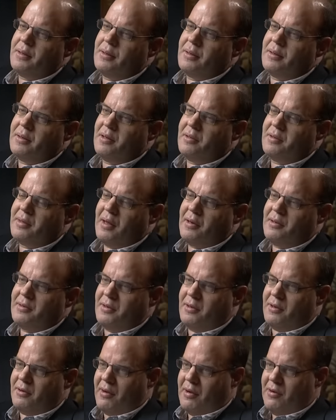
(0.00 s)
Does that
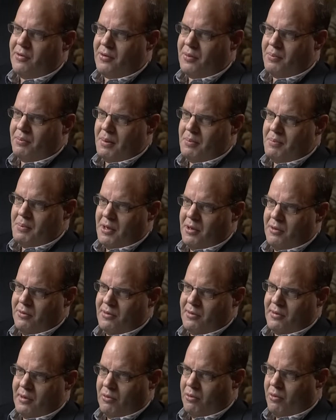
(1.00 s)
situation bemuse
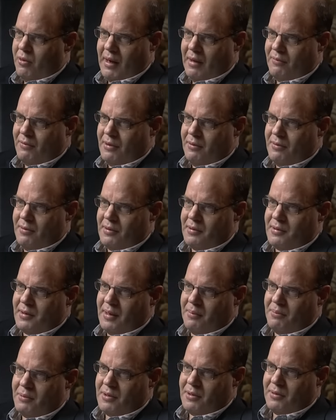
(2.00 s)
you, or have you just
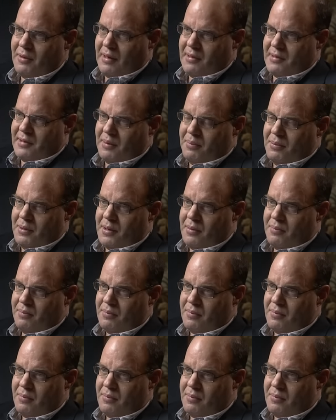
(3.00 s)
come to accept it?